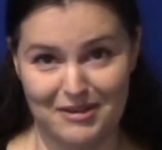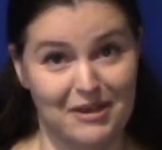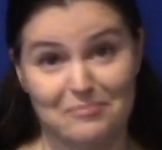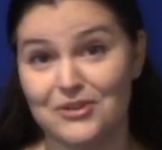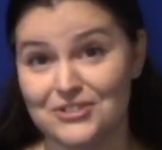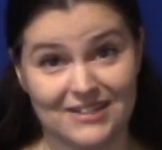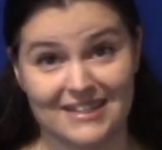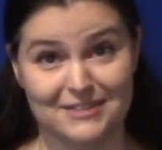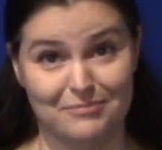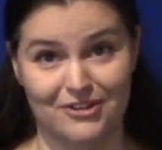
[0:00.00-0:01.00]
a personal
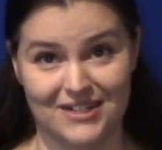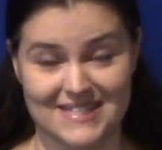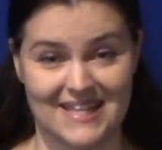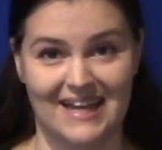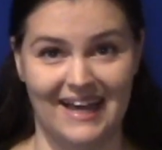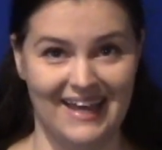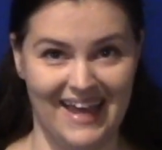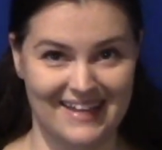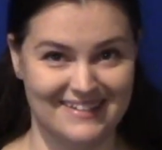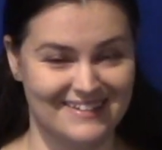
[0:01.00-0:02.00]
experience that I
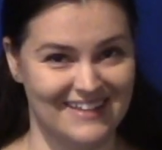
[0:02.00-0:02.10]
had